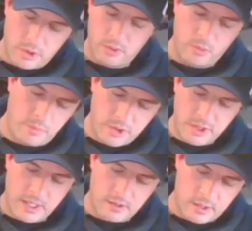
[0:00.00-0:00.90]
We put
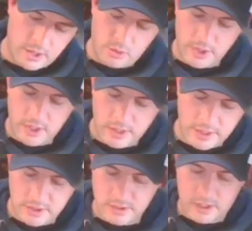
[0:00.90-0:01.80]
together like coin
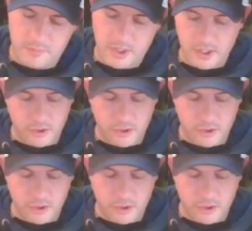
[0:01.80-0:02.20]
collections, like beginner